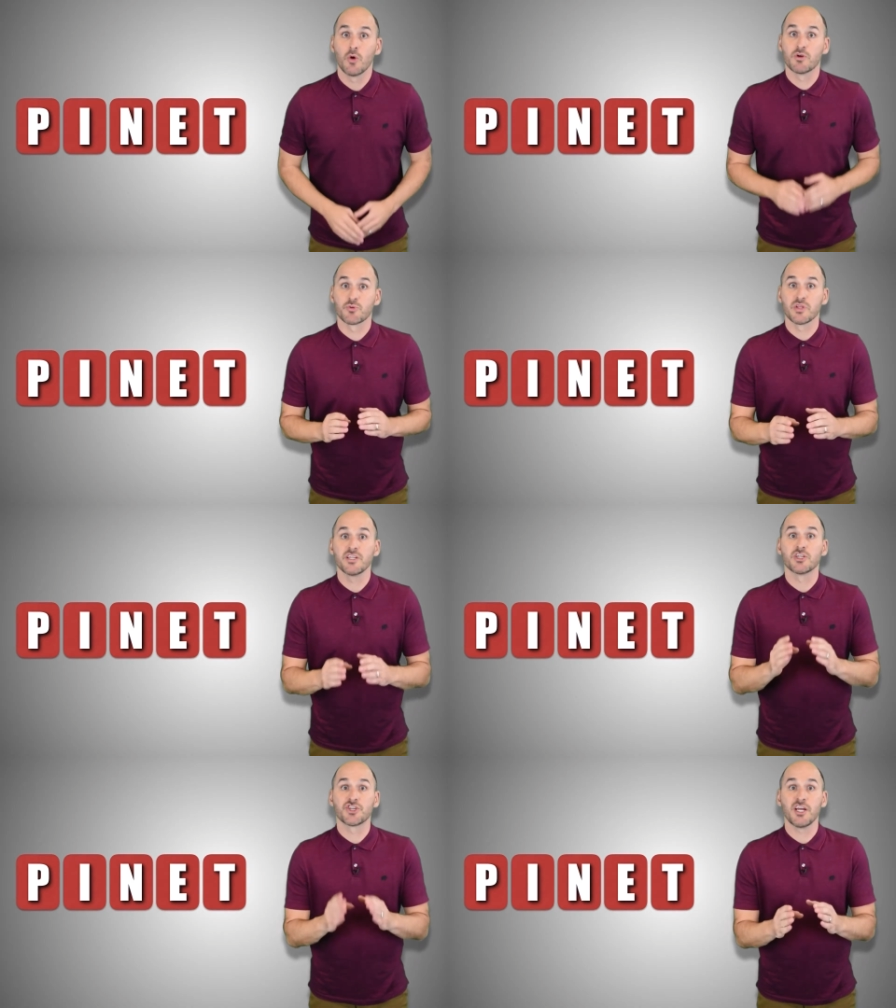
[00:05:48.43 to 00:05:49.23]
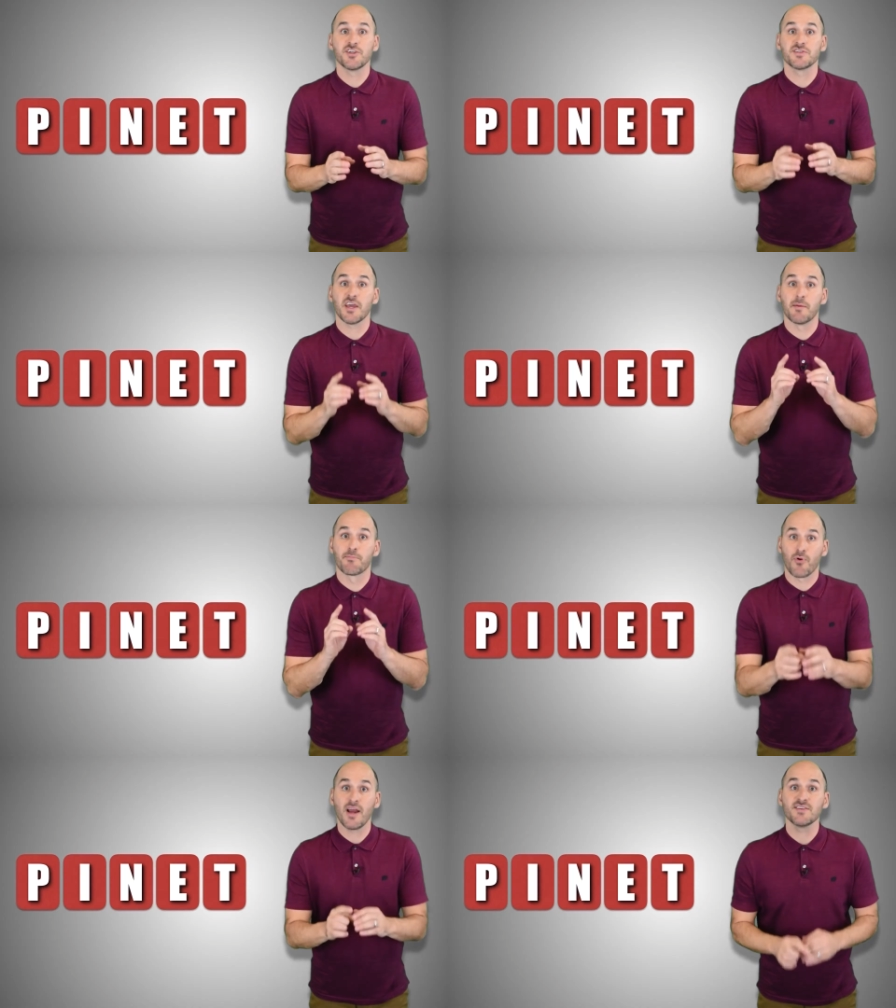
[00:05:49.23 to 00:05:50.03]
which will lead to changes in
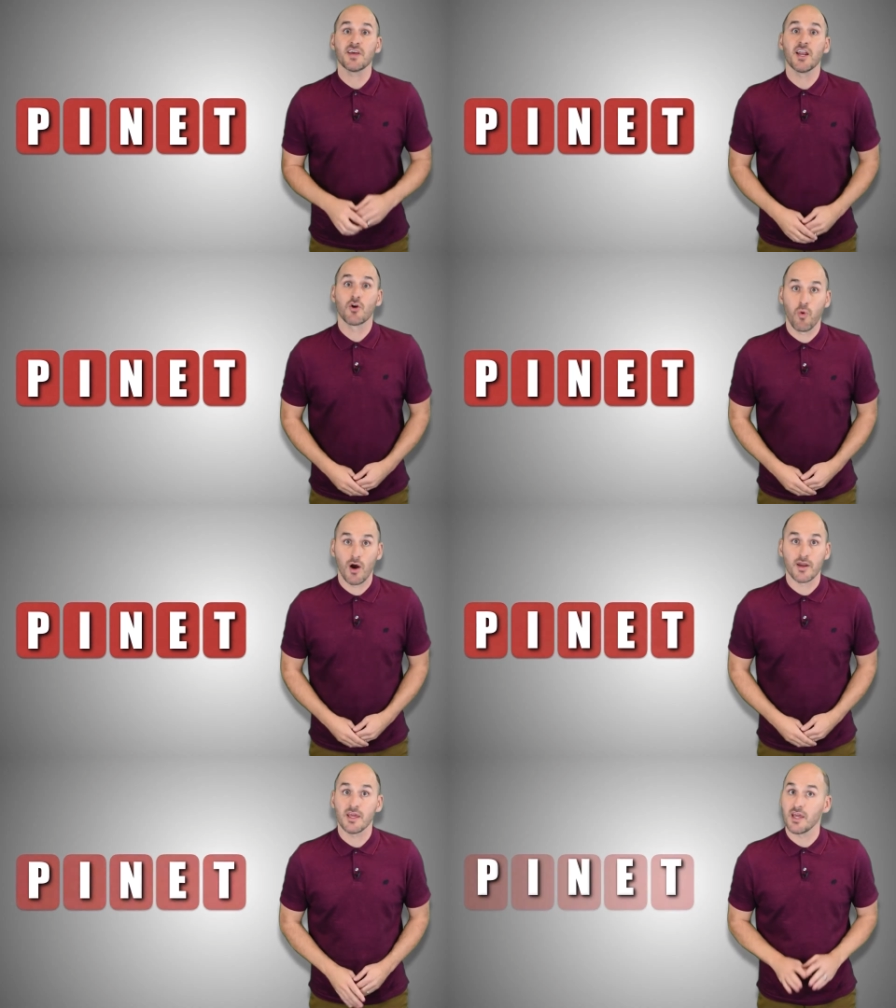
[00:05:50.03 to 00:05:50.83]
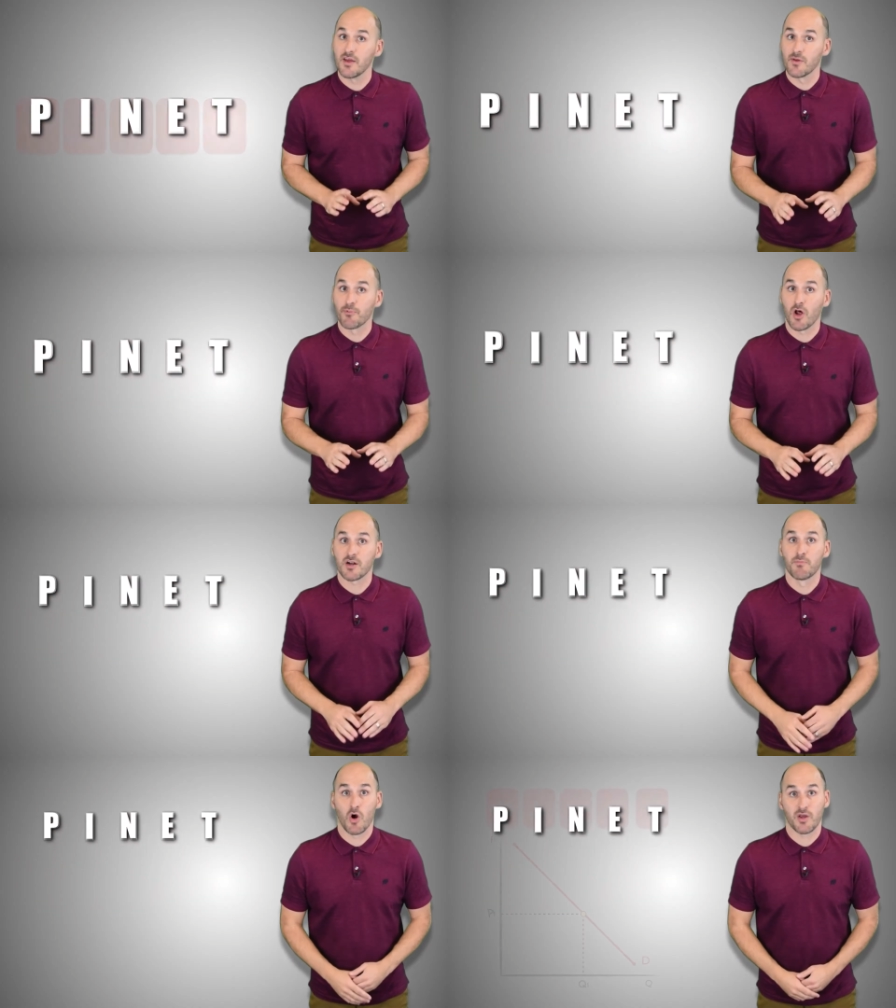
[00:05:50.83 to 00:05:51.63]
price and quantity in the
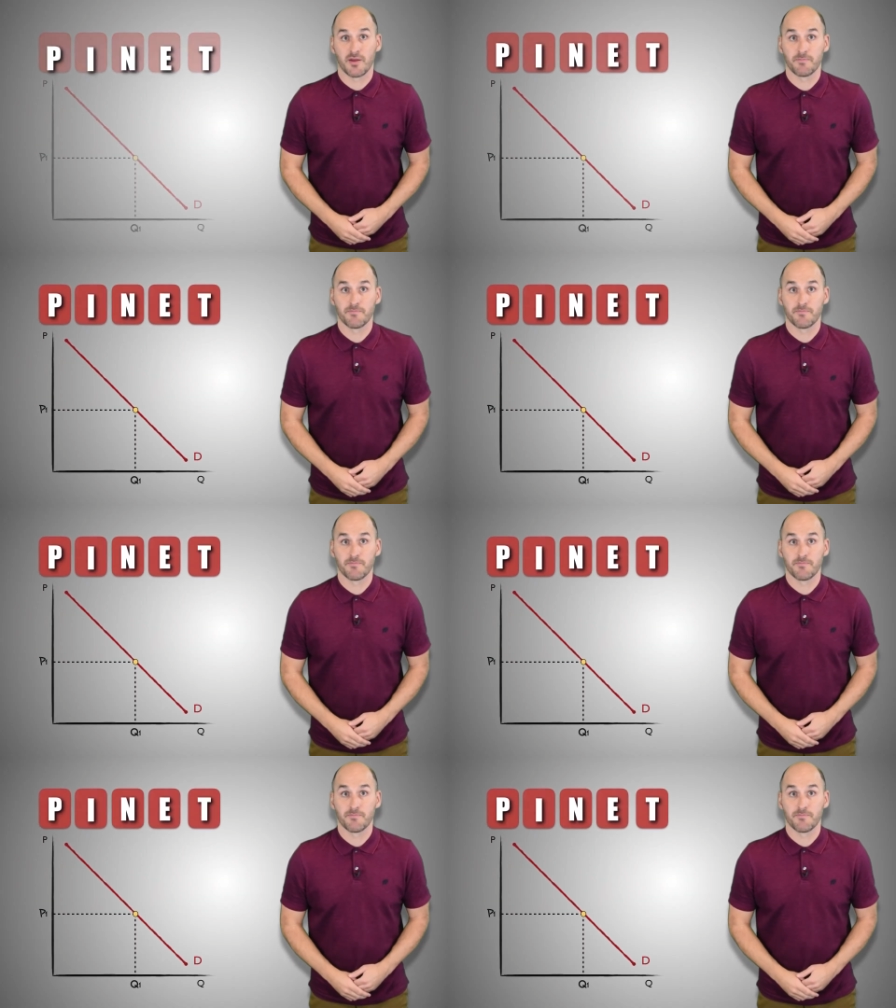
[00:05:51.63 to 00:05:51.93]
product market.